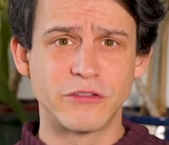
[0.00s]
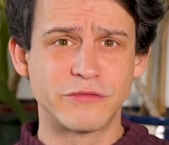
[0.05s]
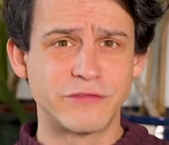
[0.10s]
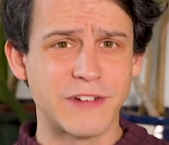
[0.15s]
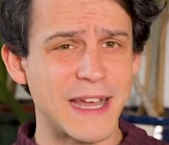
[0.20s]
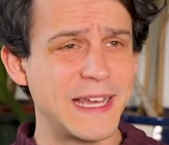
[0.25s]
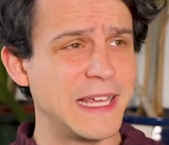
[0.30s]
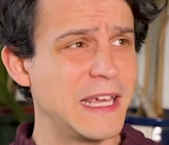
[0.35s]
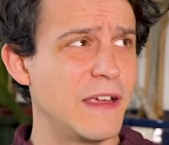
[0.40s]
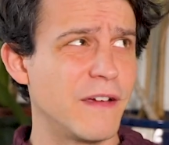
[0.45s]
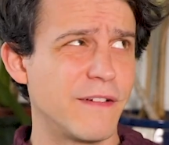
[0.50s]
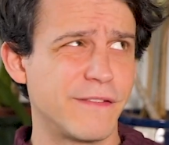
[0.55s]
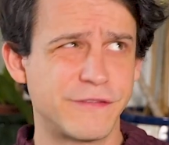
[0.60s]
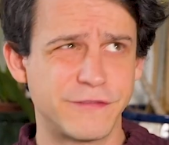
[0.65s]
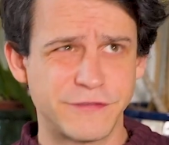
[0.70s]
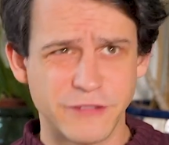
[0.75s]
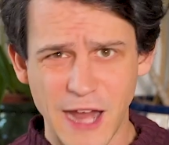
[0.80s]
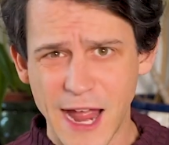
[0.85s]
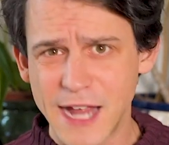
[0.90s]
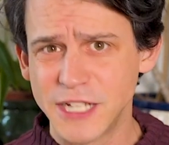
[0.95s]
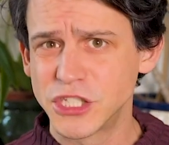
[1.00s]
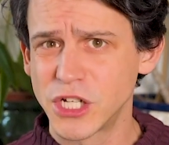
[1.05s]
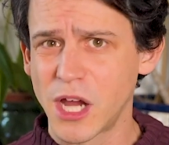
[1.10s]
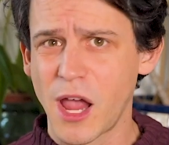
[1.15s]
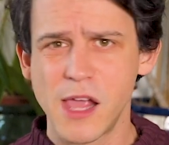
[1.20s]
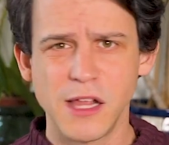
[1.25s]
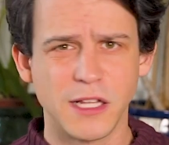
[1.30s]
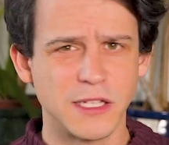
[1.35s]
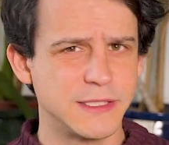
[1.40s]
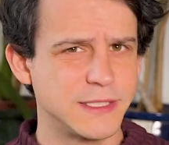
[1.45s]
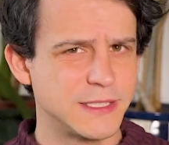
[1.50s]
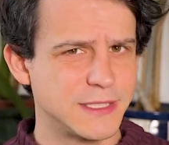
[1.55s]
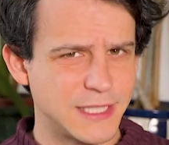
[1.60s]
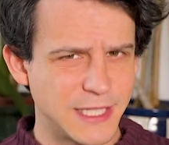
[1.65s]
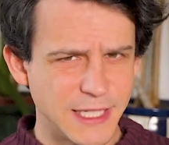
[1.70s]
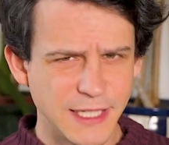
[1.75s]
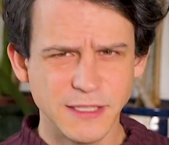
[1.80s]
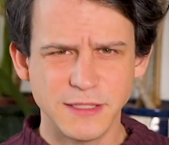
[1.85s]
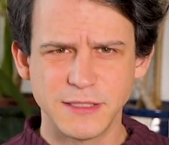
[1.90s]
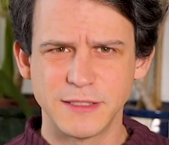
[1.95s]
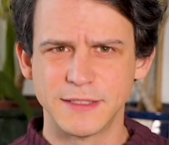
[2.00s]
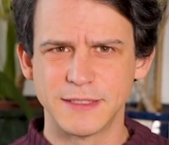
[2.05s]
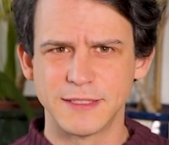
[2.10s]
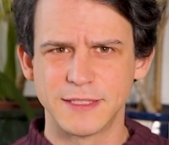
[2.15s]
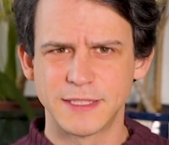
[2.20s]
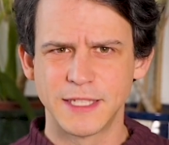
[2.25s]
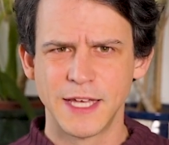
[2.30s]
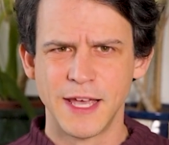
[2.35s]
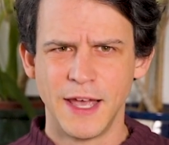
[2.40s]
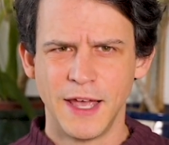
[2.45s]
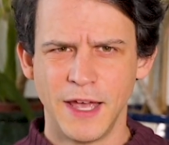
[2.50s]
already fragile deals.